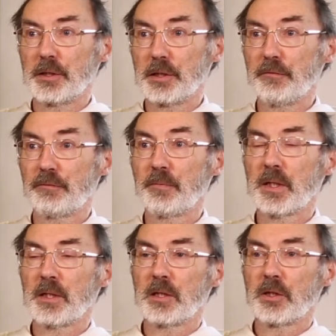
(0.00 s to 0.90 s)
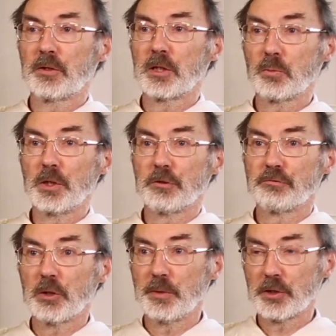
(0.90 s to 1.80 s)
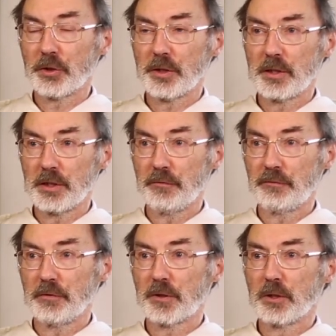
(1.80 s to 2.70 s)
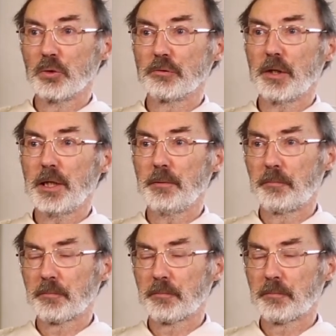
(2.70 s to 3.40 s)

life that will grow into the life of glory.